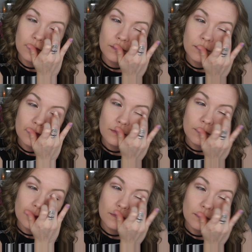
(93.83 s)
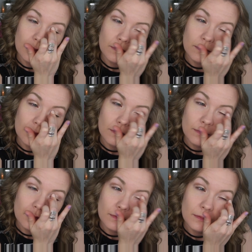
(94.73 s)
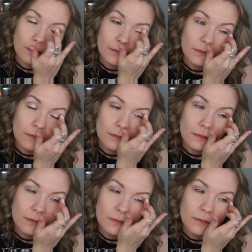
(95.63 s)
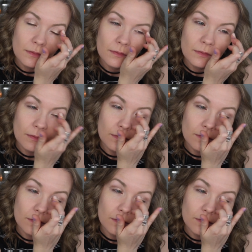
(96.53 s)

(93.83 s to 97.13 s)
(no one is talking)